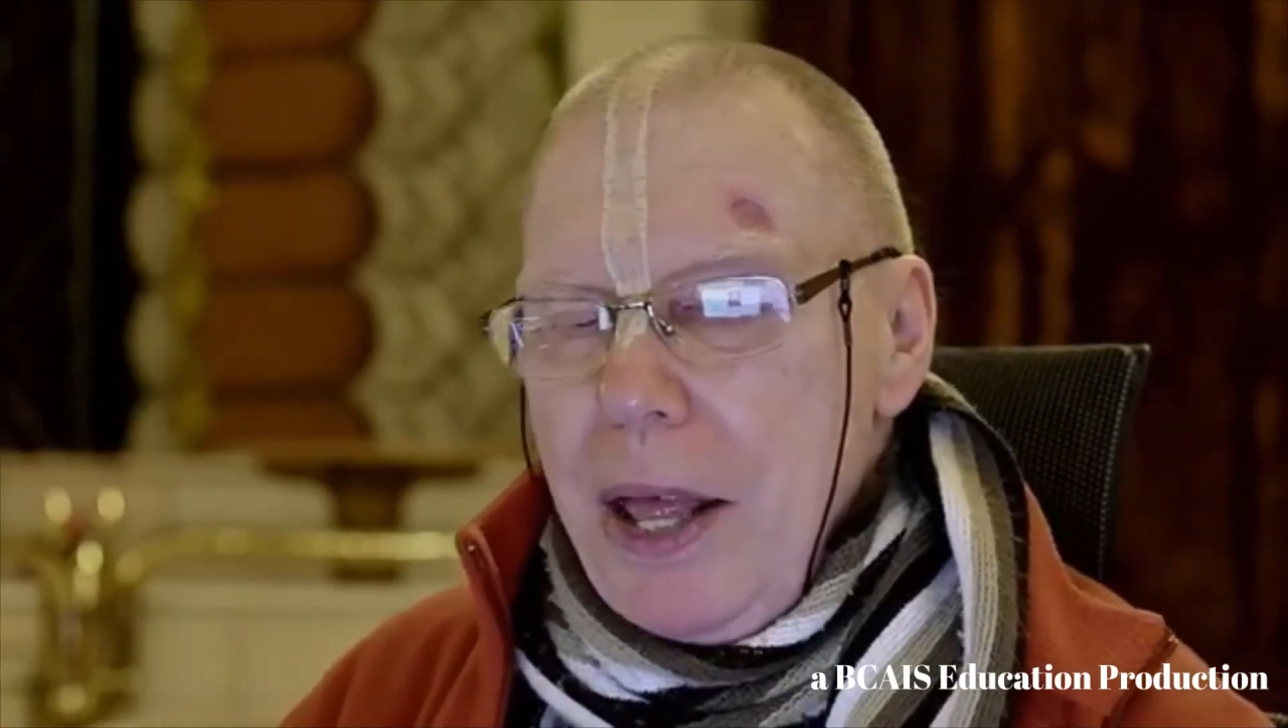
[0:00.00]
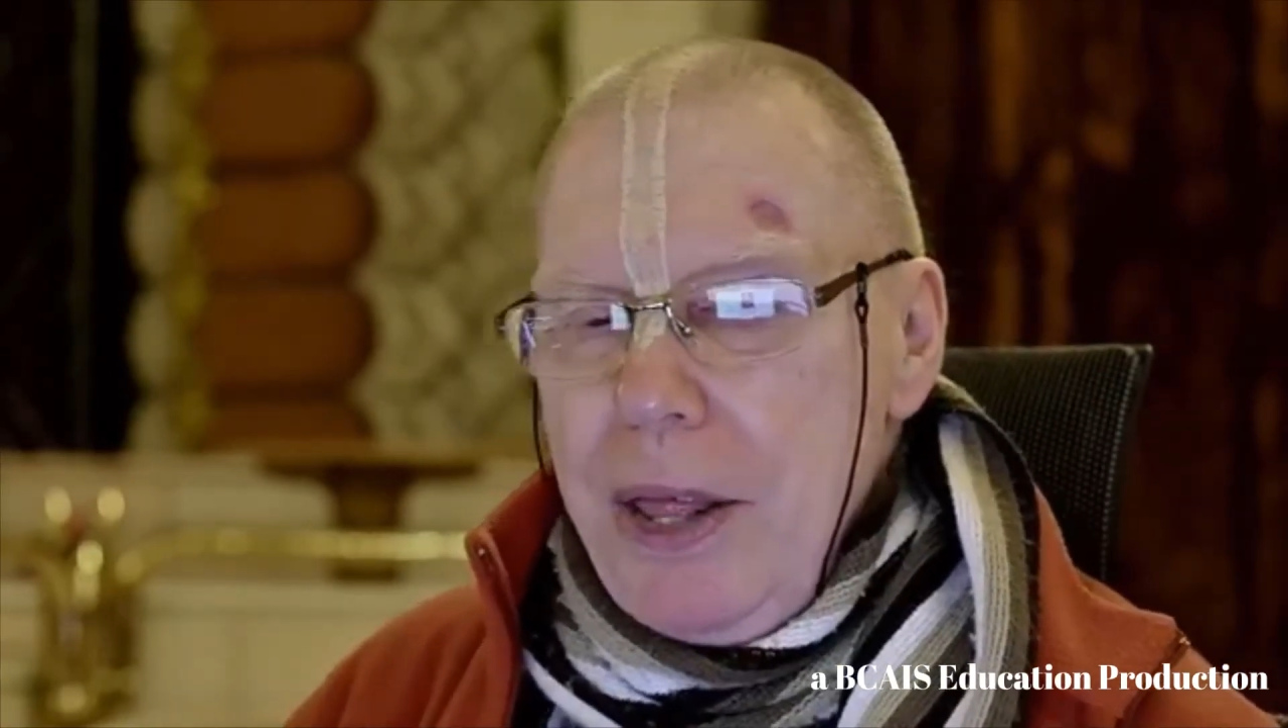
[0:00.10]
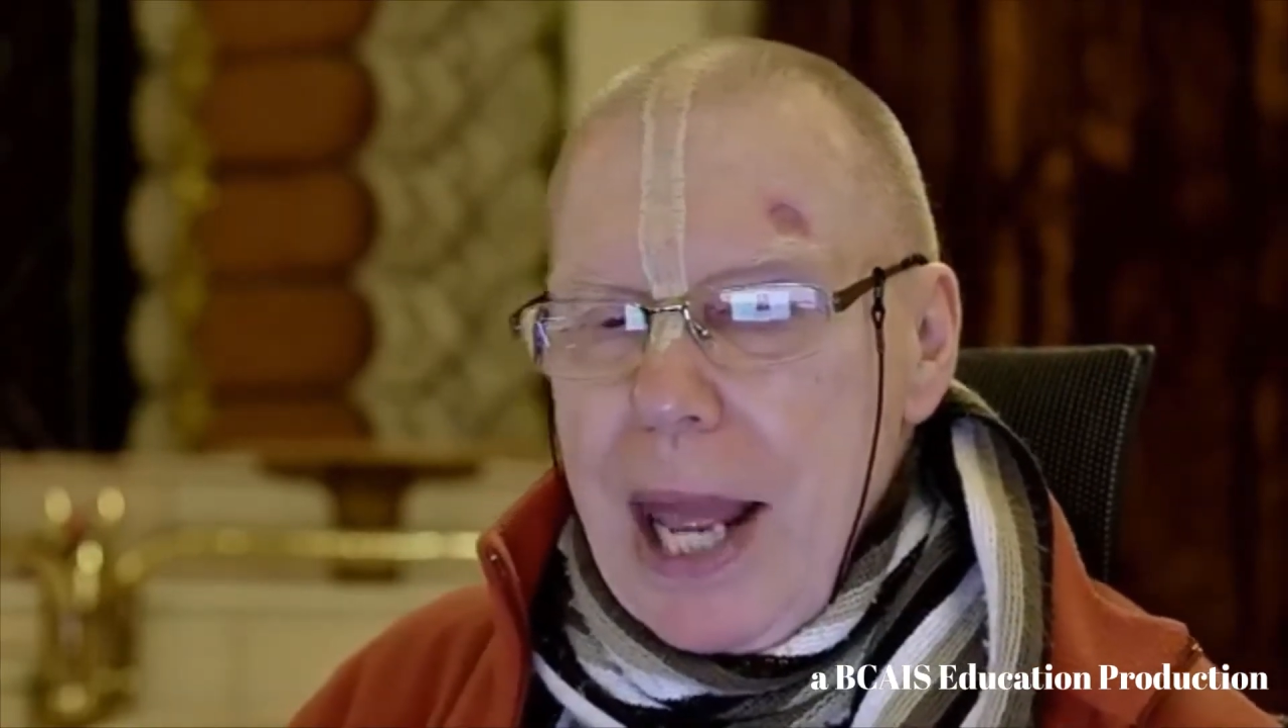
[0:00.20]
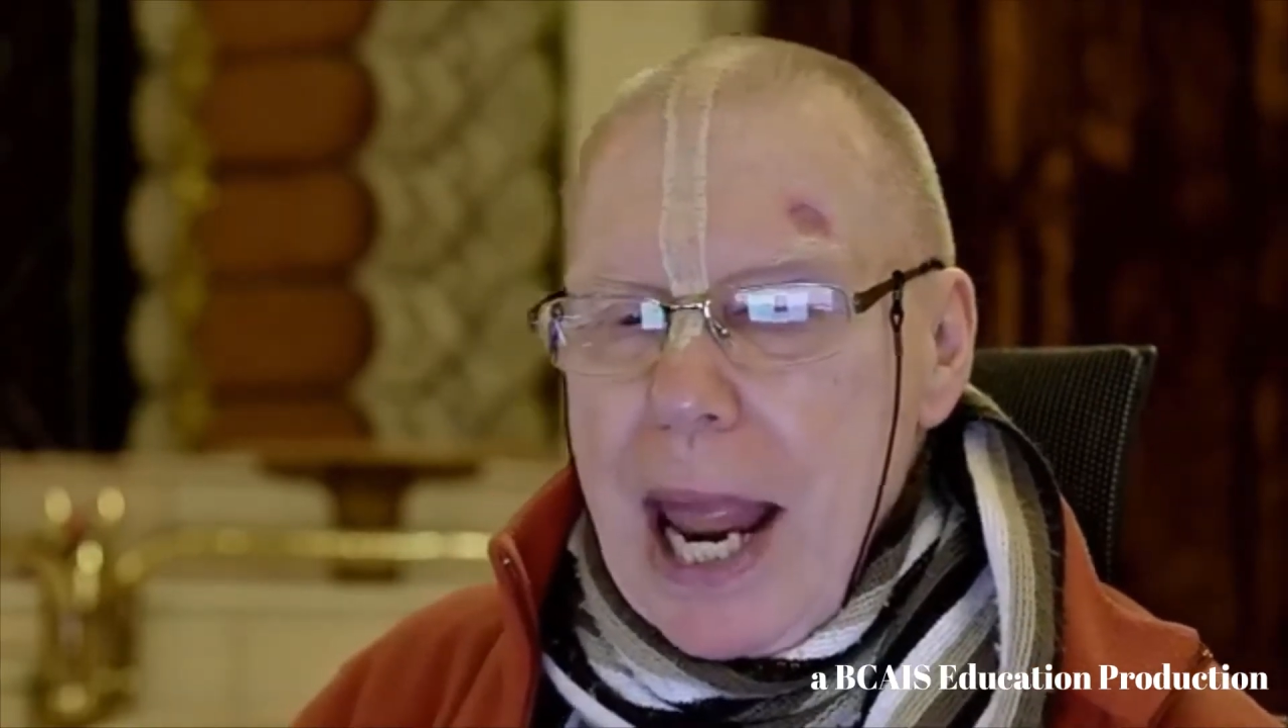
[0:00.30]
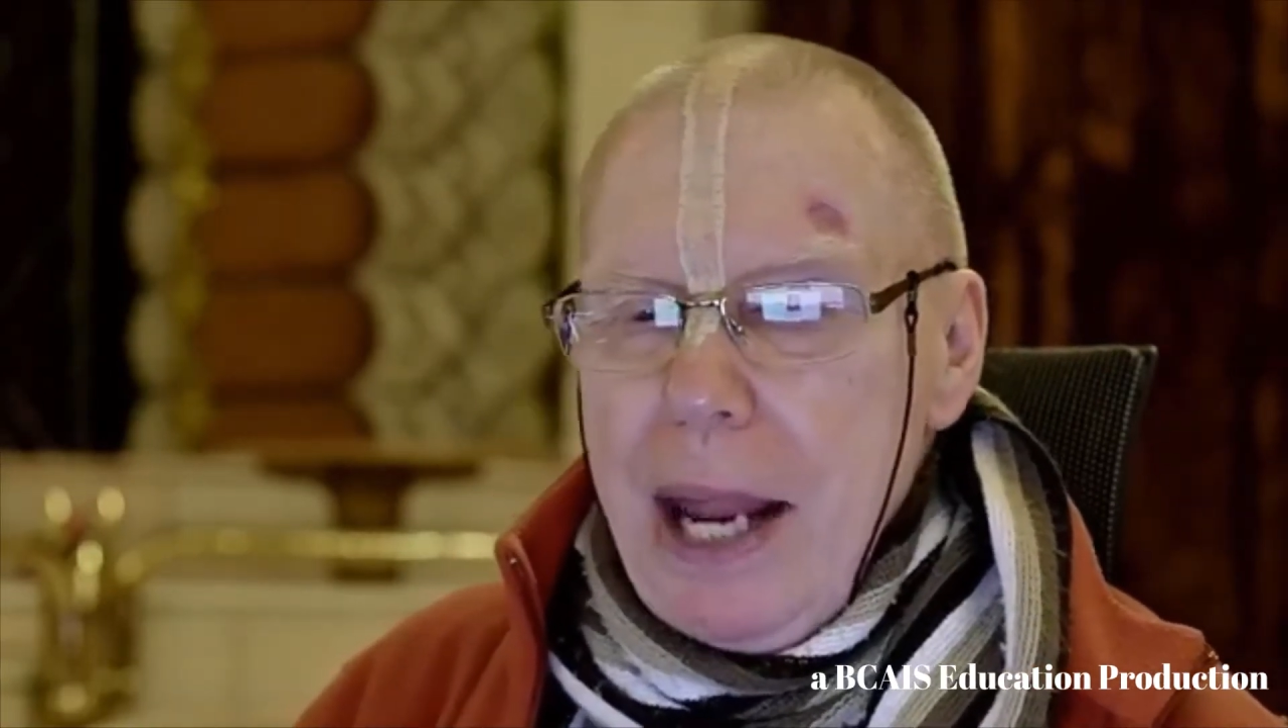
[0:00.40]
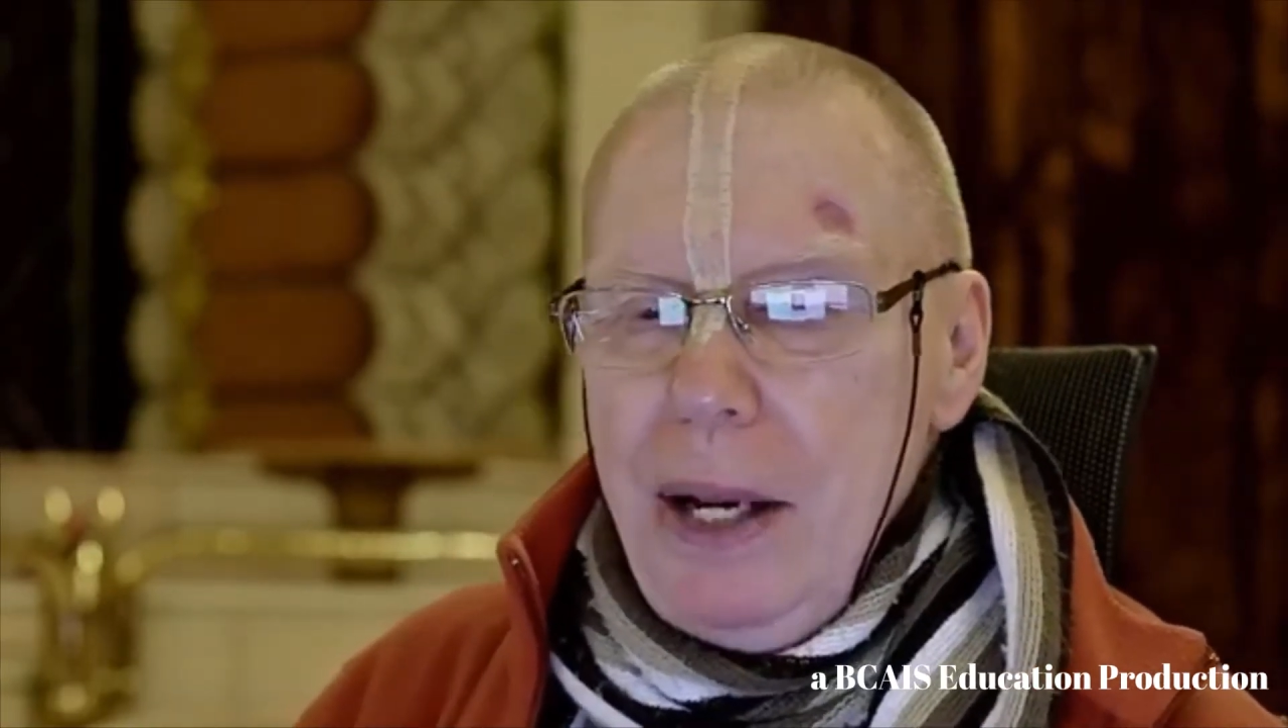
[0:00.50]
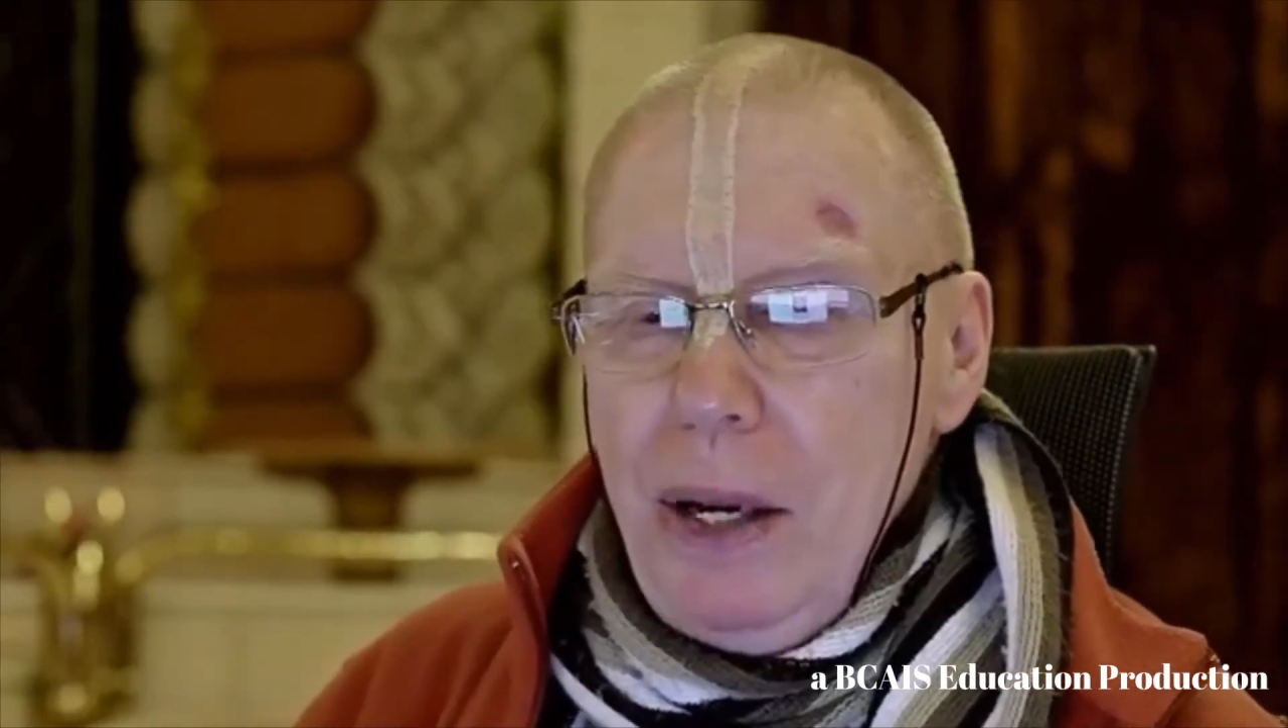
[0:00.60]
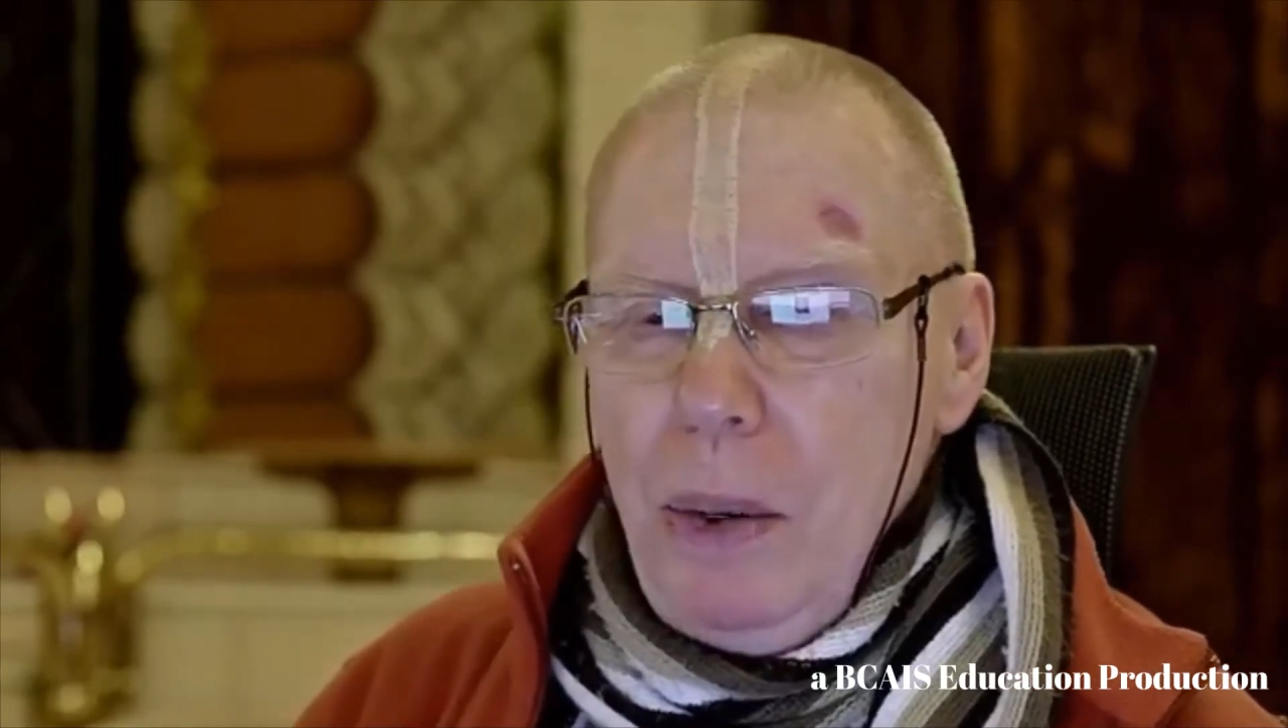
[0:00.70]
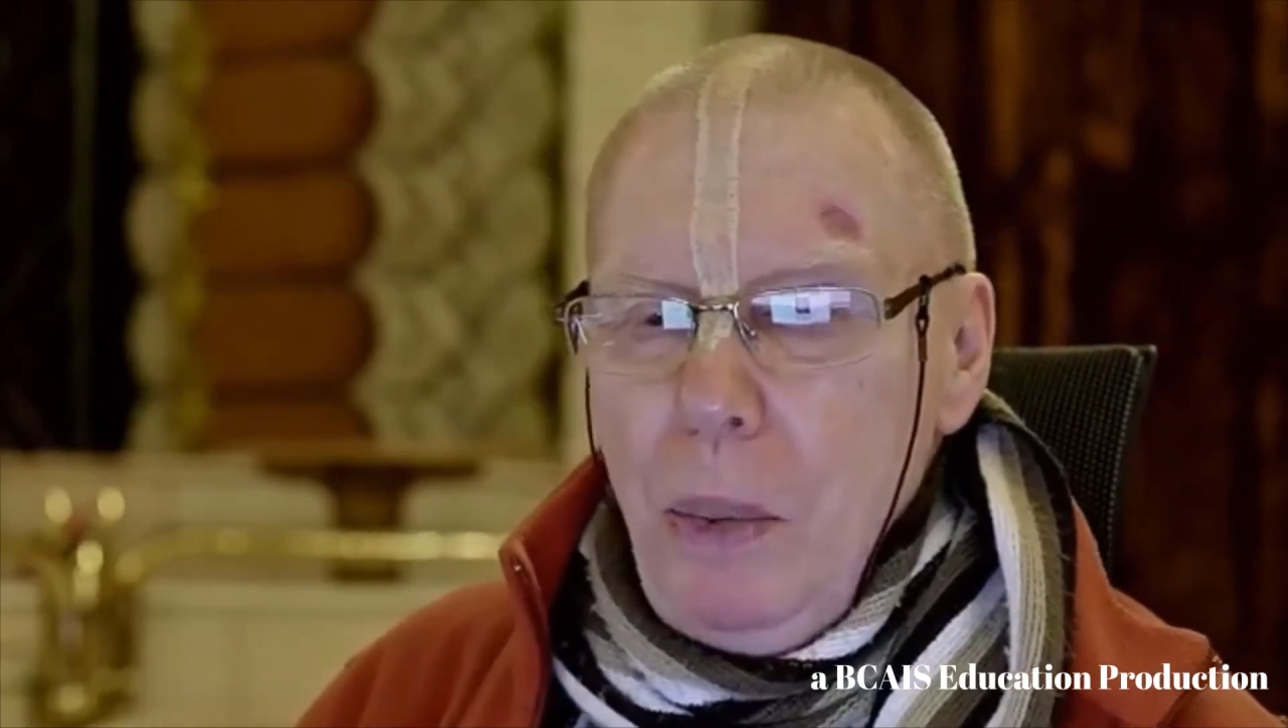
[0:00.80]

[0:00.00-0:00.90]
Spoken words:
then,